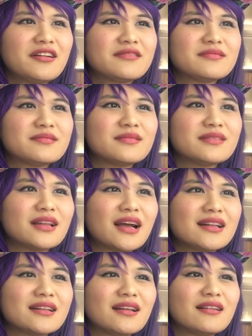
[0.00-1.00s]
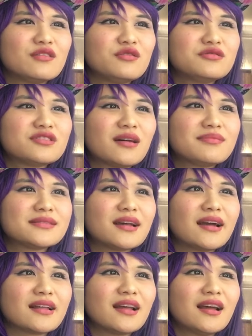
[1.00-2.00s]
That, and Luffy's
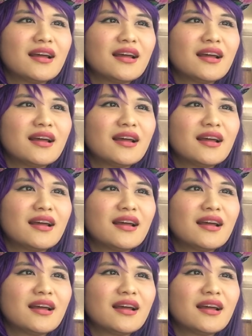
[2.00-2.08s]
like,